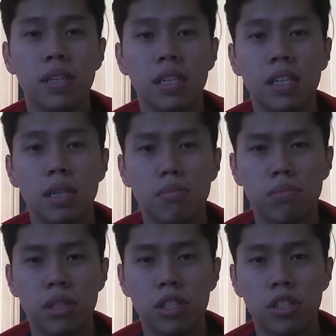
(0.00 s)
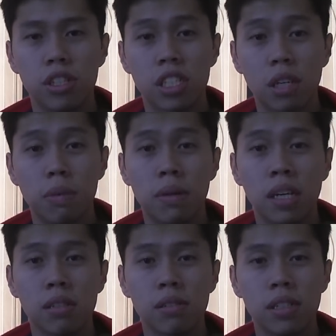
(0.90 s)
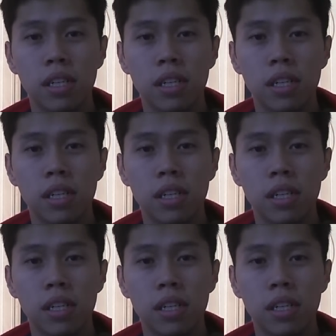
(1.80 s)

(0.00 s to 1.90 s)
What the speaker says: and I'm pretty sure you're sick of me by now.